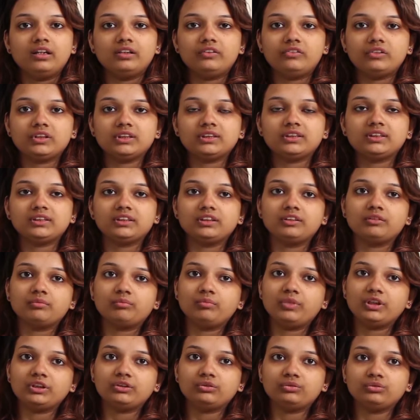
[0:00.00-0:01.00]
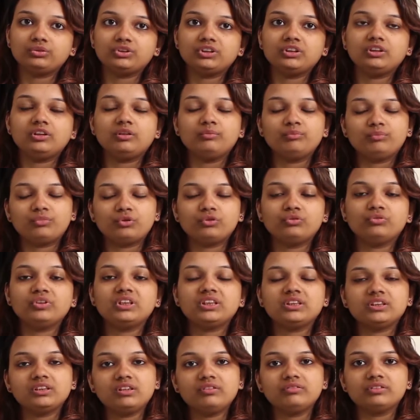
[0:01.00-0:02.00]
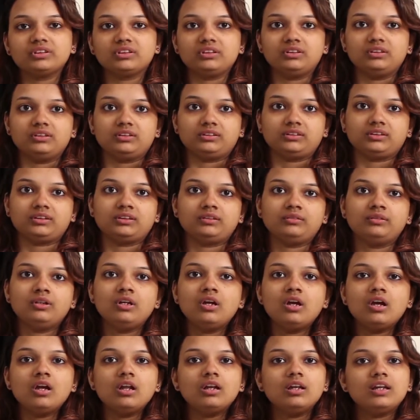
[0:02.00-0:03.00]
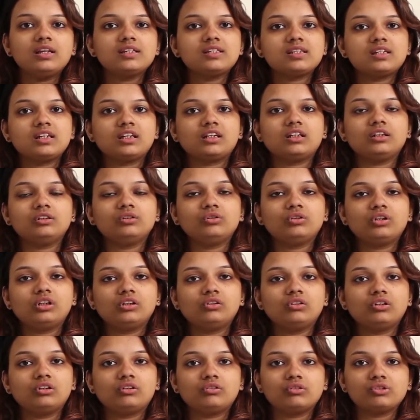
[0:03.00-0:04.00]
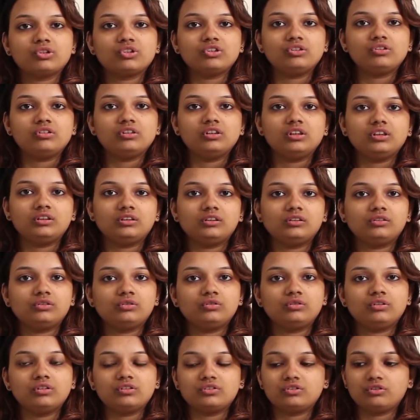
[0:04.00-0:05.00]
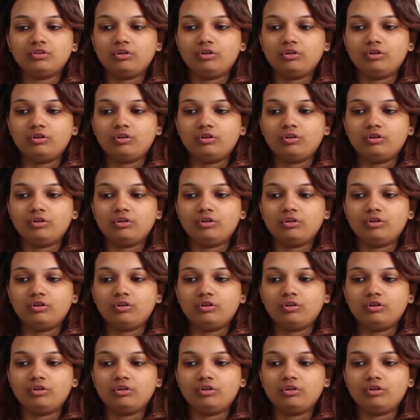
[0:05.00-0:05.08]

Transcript: address it by using improving services. Let's take a look at the question related to this